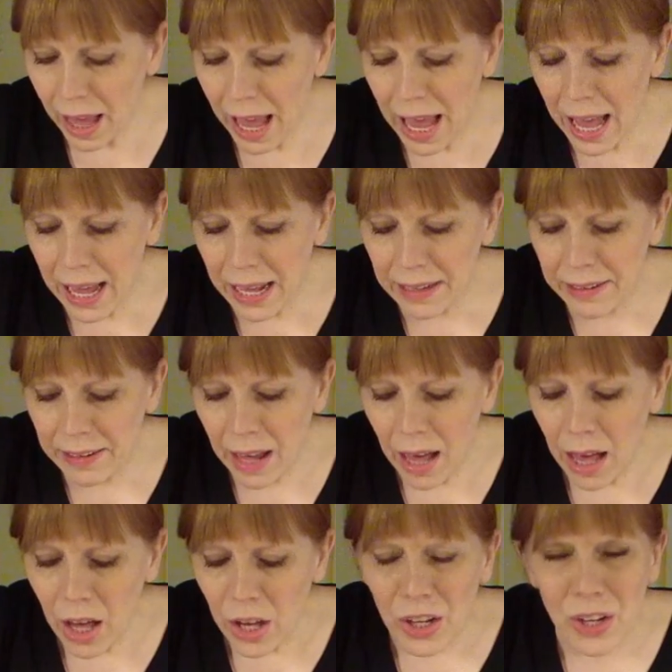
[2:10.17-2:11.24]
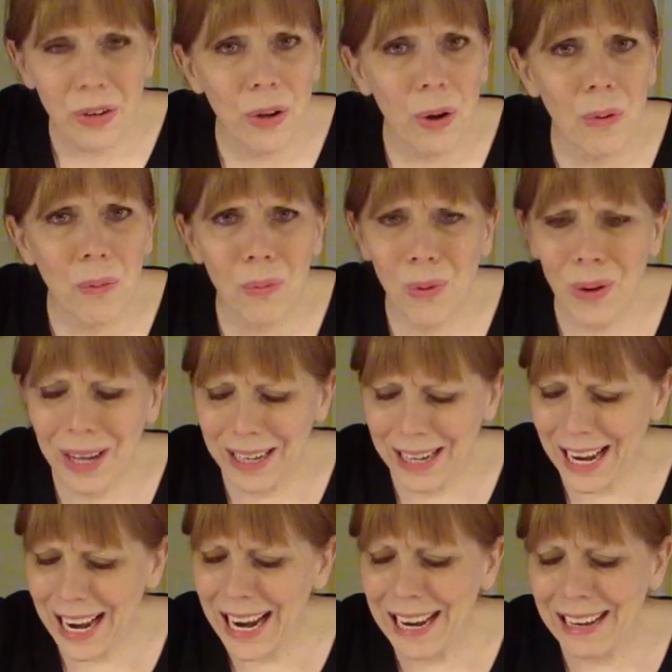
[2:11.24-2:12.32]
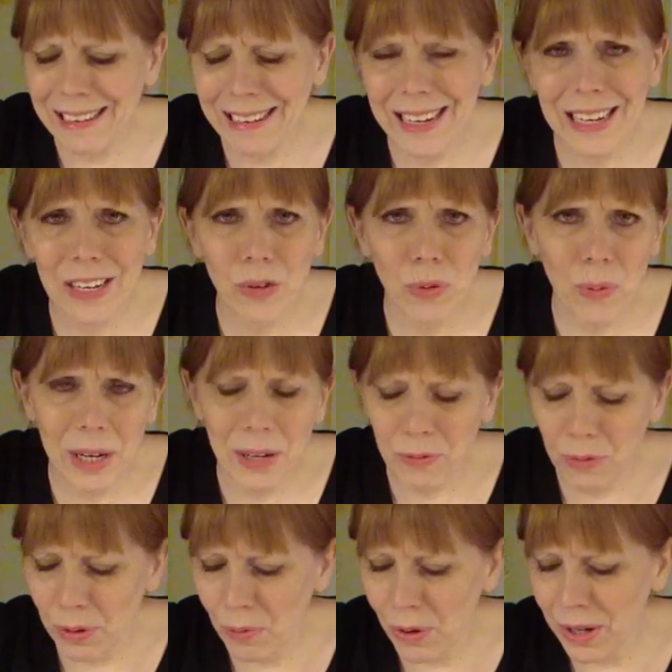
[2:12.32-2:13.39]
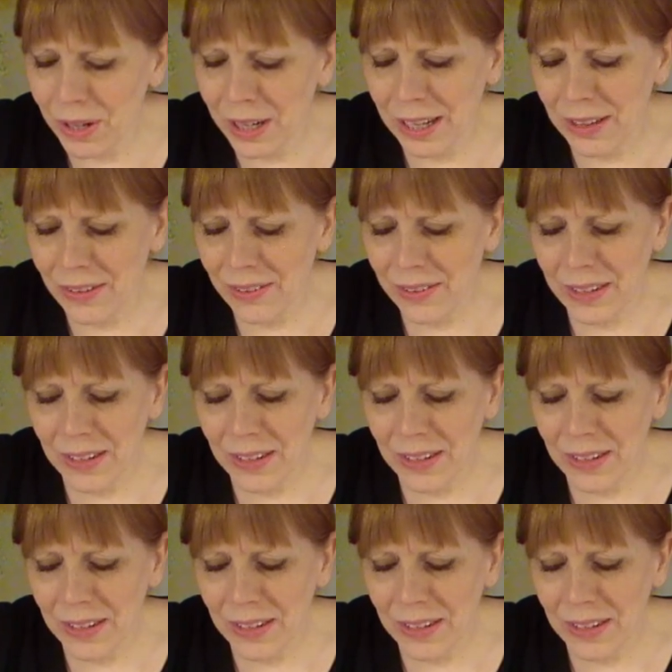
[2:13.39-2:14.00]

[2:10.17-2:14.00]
And you don't want 18, 24 watercolors.